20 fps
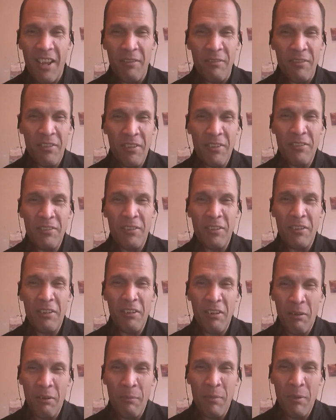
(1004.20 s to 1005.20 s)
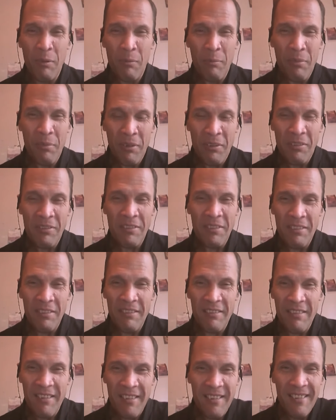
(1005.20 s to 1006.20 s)
I'm such a humble
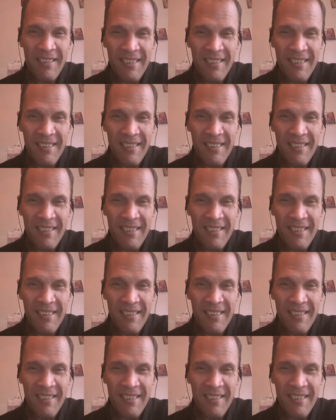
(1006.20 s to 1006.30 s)
person.